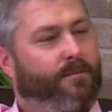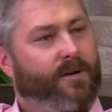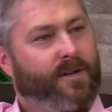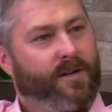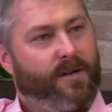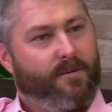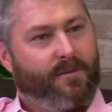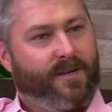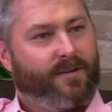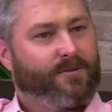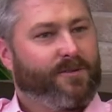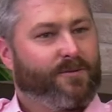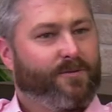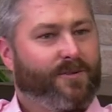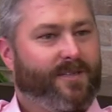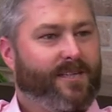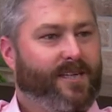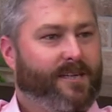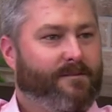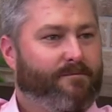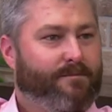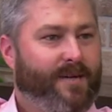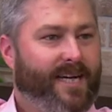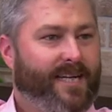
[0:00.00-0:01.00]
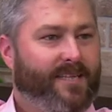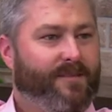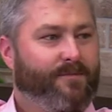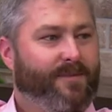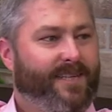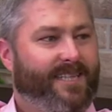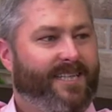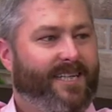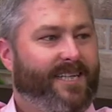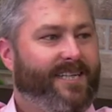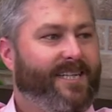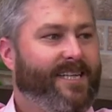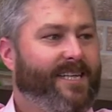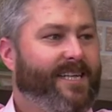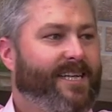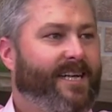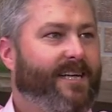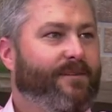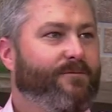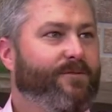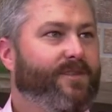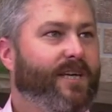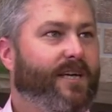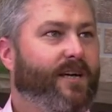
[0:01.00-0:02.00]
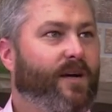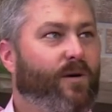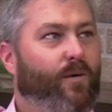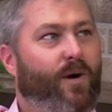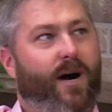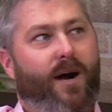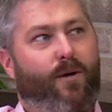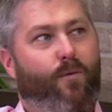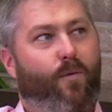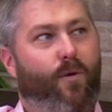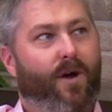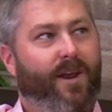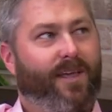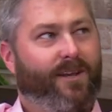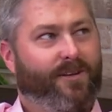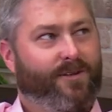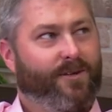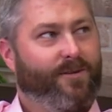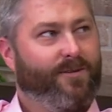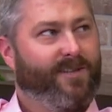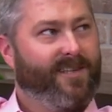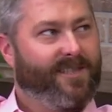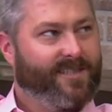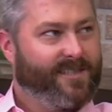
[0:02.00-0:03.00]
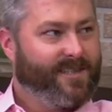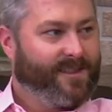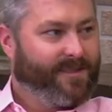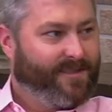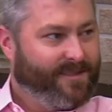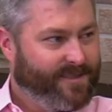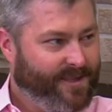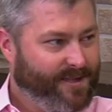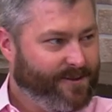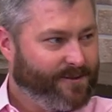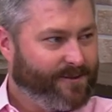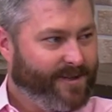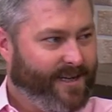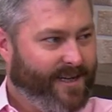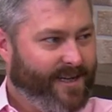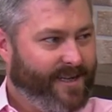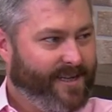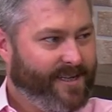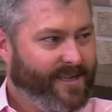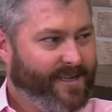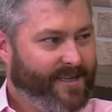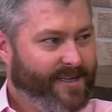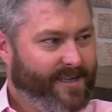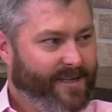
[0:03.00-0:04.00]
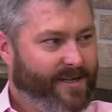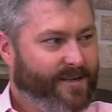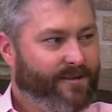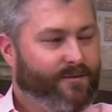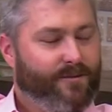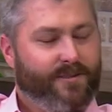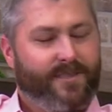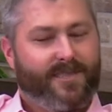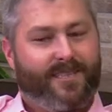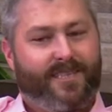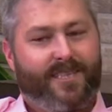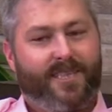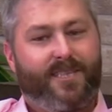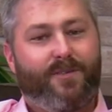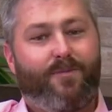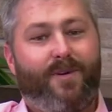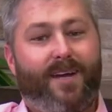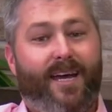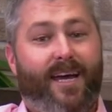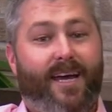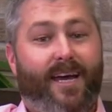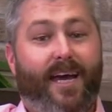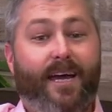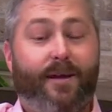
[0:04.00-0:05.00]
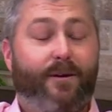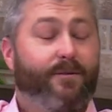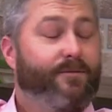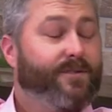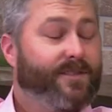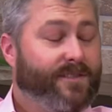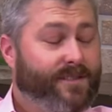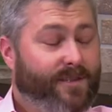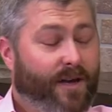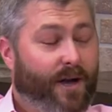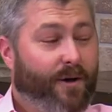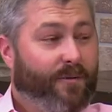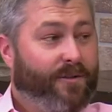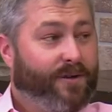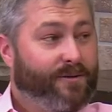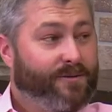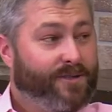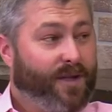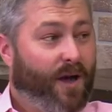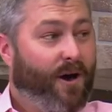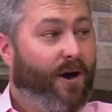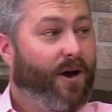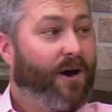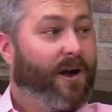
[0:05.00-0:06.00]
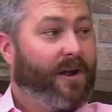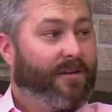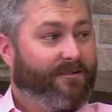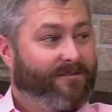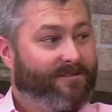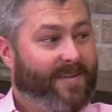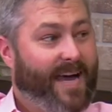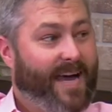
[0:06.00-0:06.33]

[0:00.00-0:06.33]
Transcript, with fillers: But nobody was really getting back to me because I didn't. It was like, well, I want to do this in theory. Right. Well, this way I had, it was no, there was a hard and